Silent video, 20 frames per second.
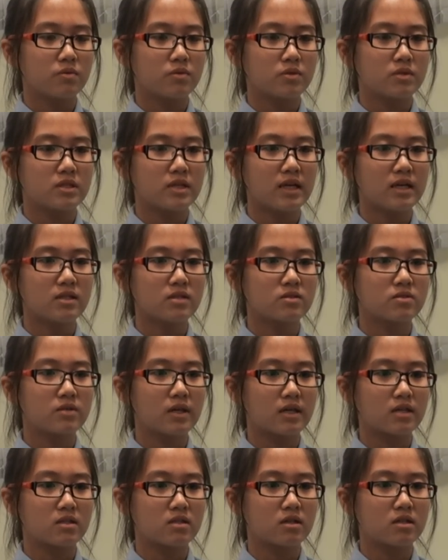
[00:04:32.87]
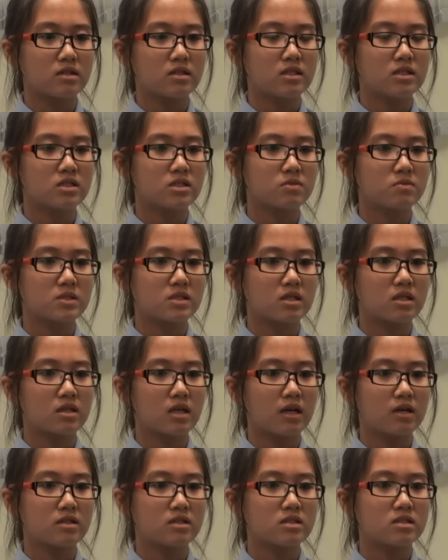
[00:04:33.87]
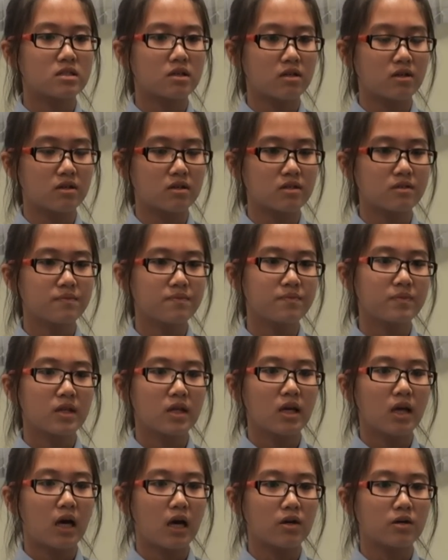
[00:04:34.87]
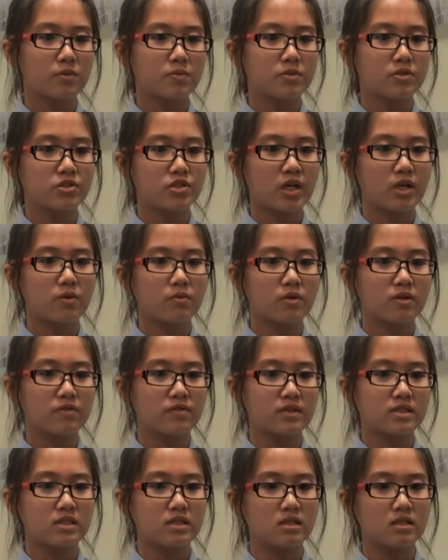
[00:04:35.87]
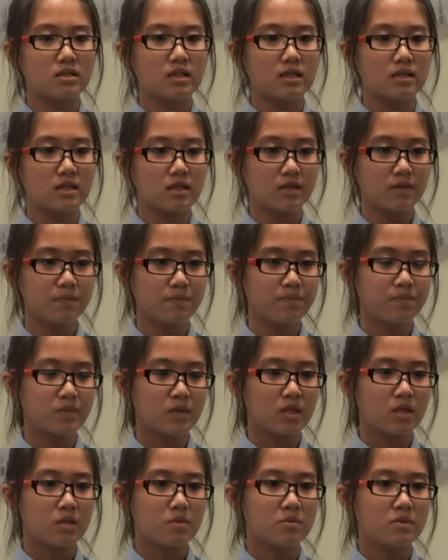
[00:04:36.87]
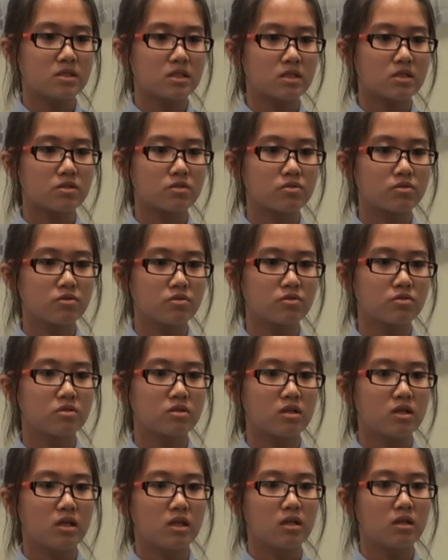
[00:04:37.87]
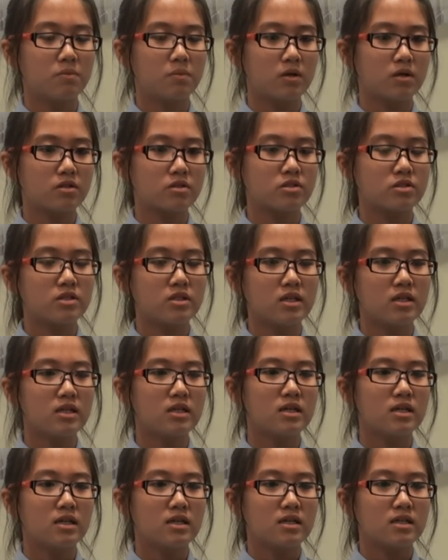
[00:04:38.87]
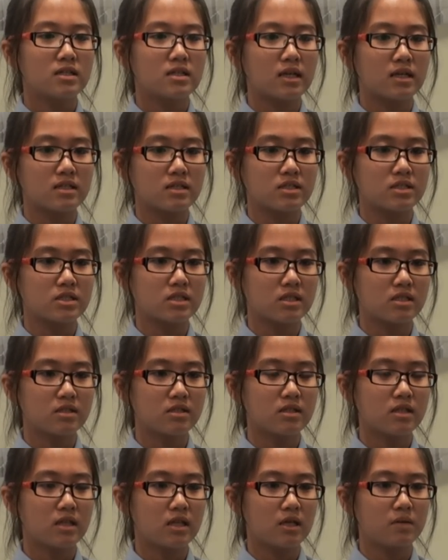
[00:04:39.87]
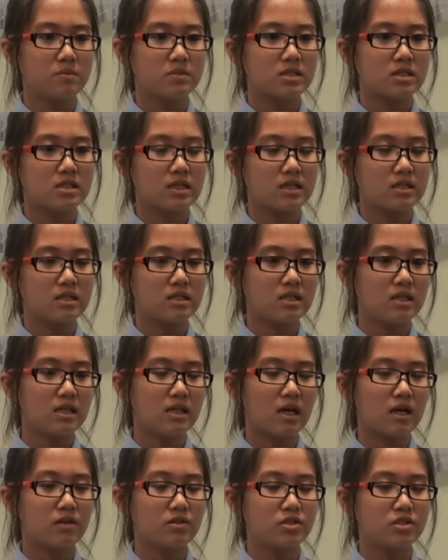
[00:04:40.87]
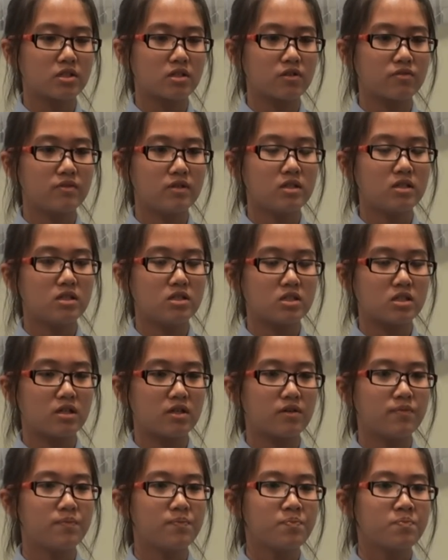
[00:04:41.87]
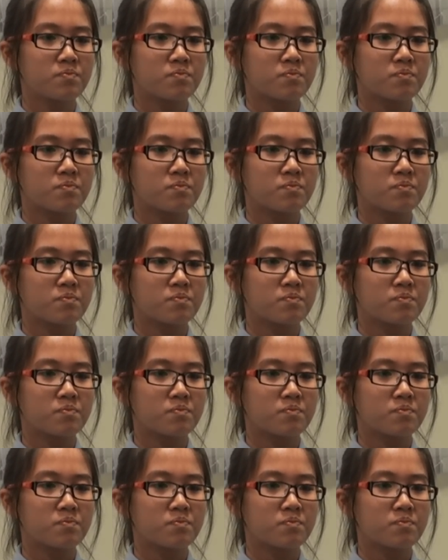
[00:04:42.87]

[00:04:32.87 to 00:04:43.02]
We would like to acknowledge Mr. Terence Ong, our project work facilitator, Mrs. Hu, laboratory technician, and Mrs. Aditi, our geography teacher.